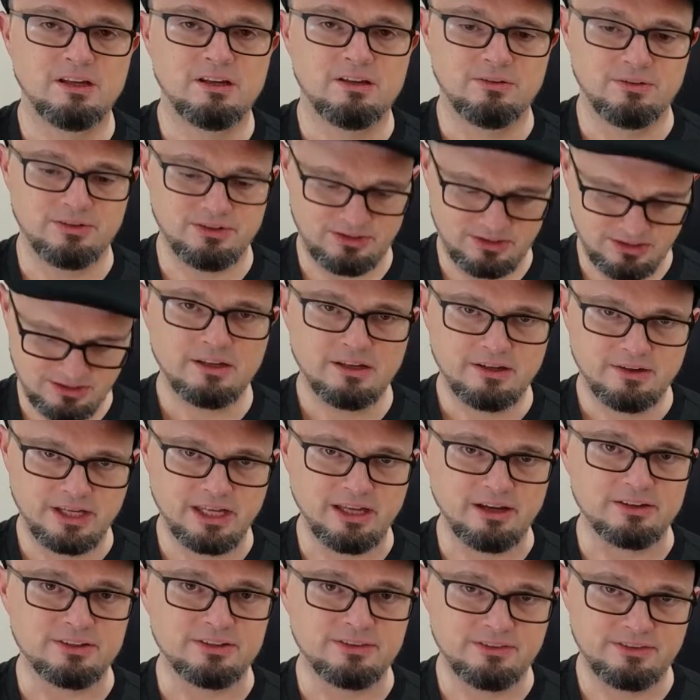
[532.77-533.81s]
Which is,
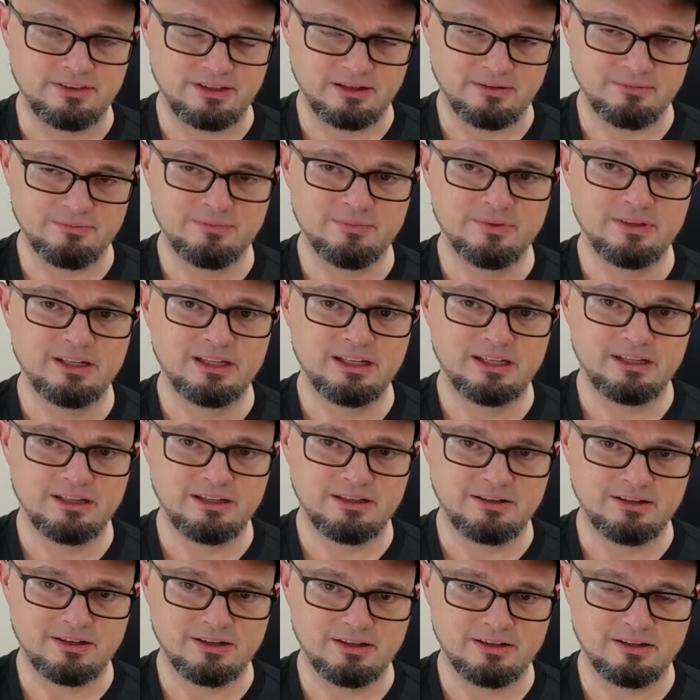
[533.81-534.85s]
yeah,
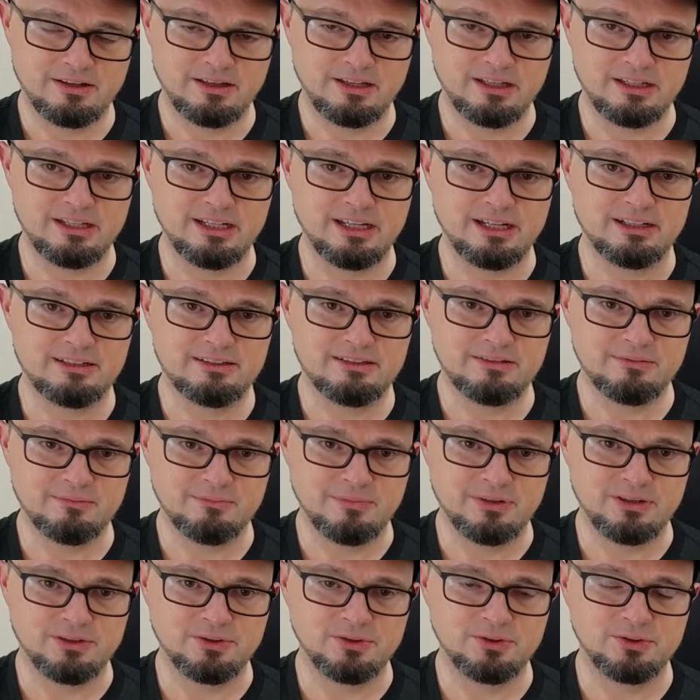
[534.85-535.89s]
thumb, index,
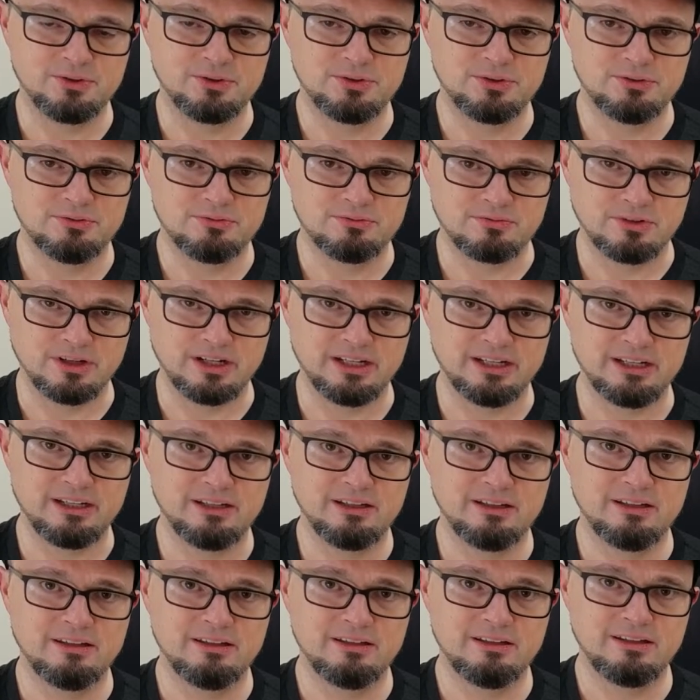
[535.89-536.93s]
middle, ring,
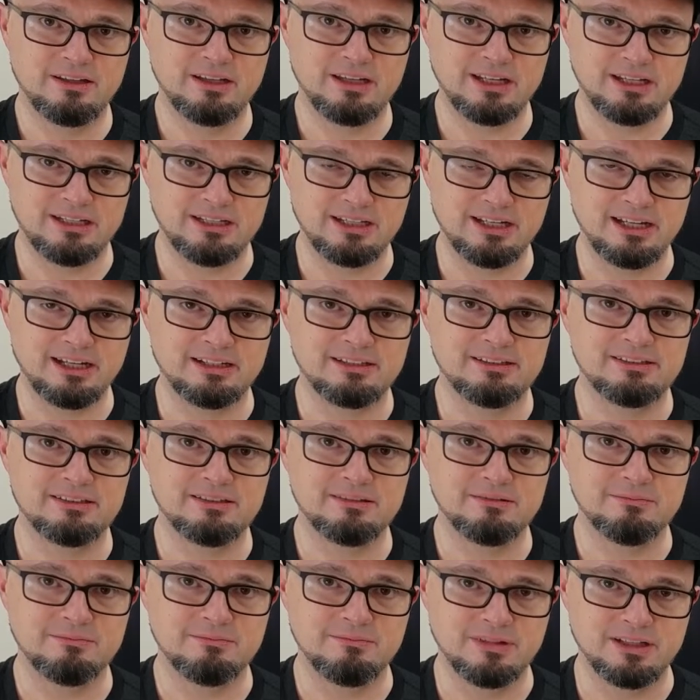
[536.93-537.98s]
index,
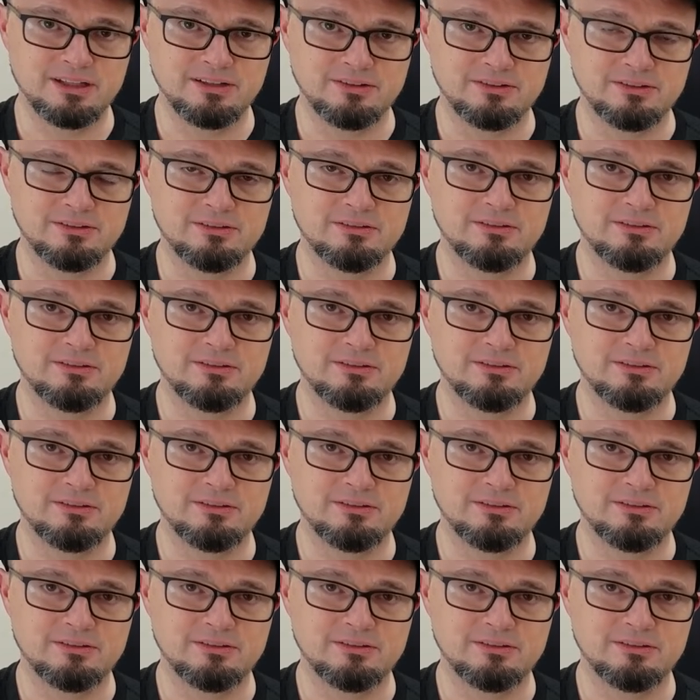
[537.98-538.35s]
middle.